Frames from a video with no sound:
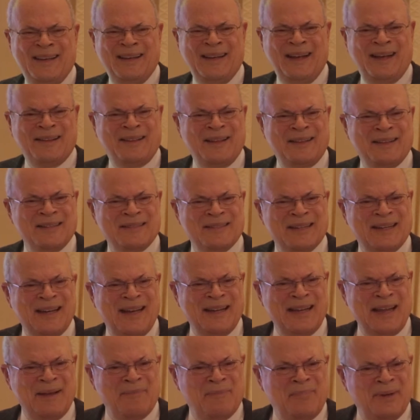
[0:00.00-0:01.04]
I think there's a
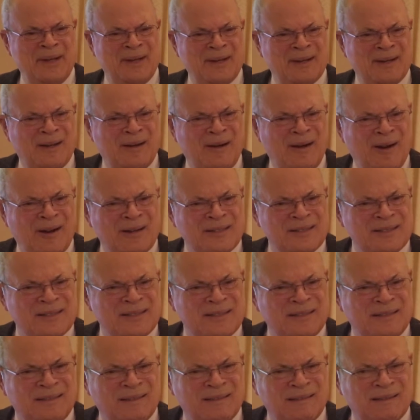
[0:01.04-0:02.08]
guy named Ben
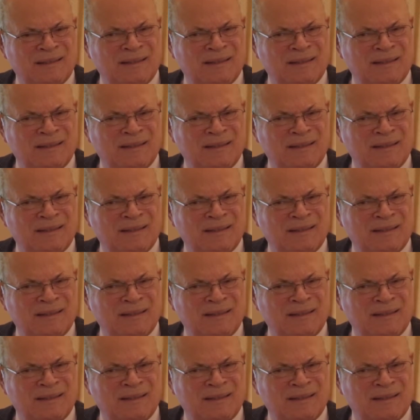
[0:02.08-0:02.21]
Carson.